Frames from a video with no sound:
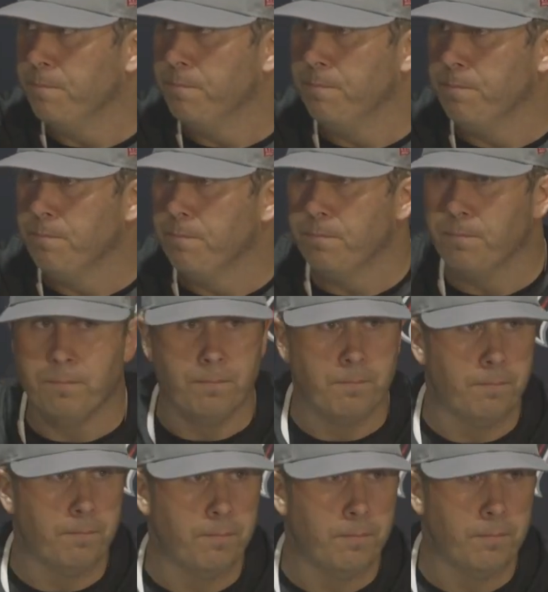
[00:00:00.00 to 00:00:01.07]
What do you think
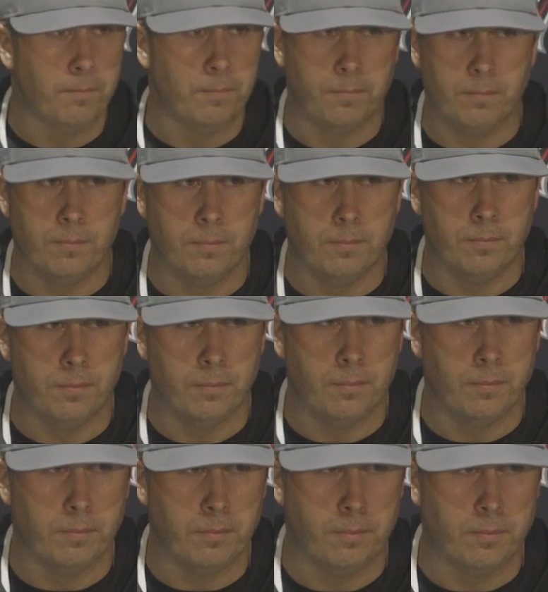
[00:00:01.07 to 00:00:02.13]
about
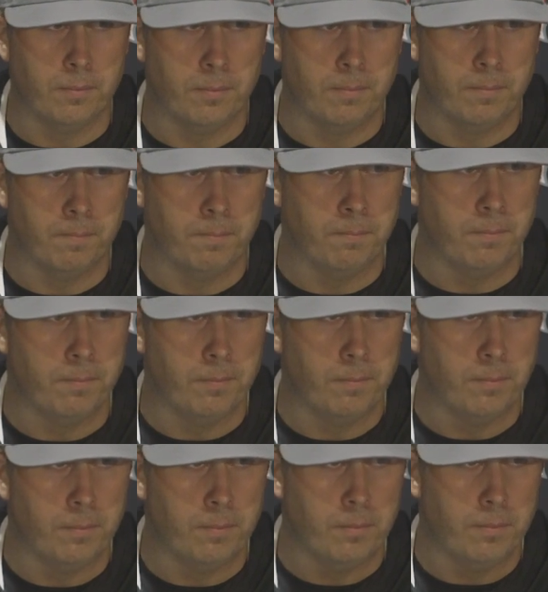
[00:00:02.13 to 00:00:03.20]
Cordero Patterson tonight, and how
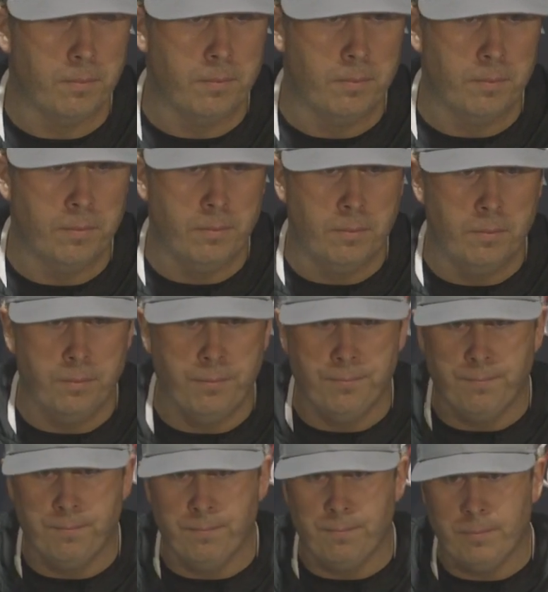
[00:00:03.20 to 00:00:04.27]
you guys were able to use him in
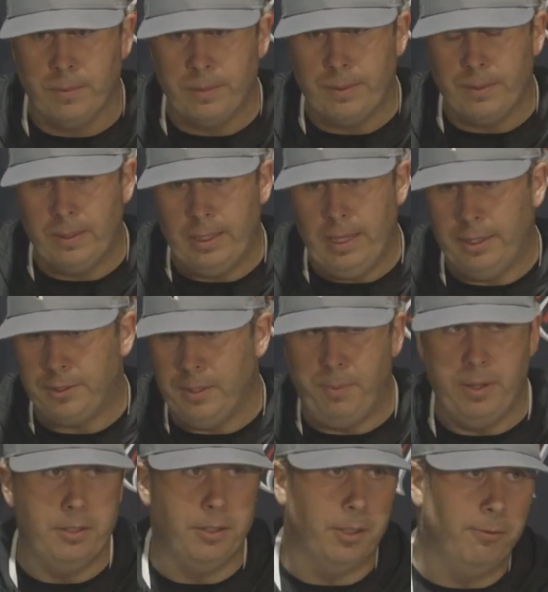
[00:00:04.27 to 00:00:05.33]
different ways? Yeah,
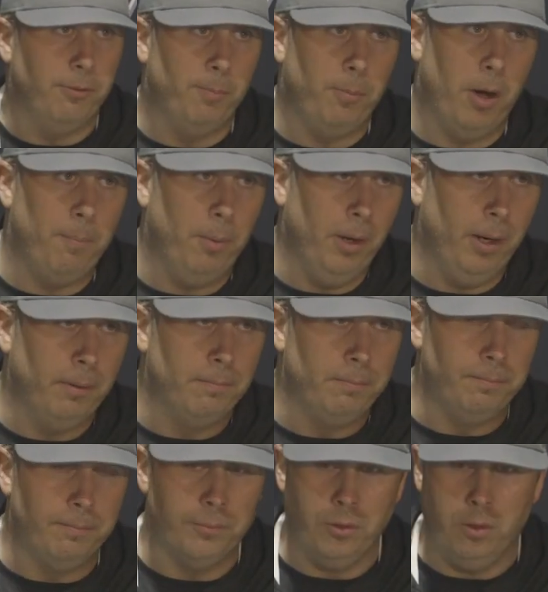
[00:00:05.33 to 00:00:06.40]
CP's a good football player,
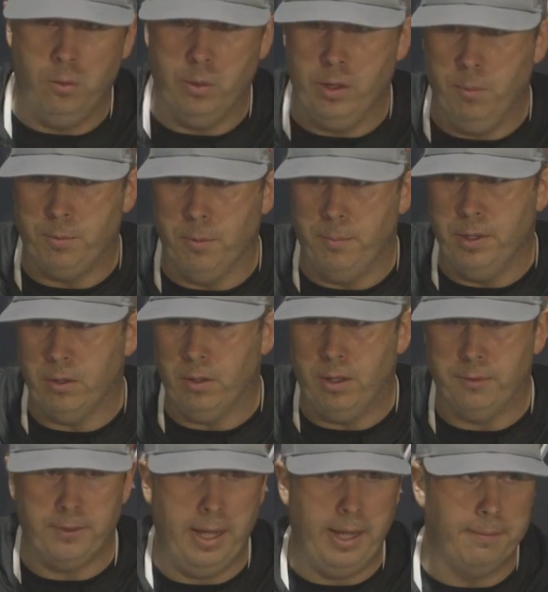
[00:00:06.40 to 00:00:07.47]
so we hope to build
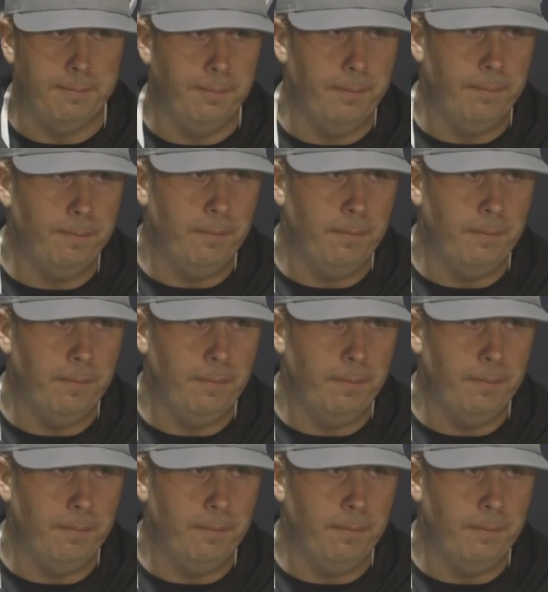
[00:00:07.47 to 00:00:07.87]
off that.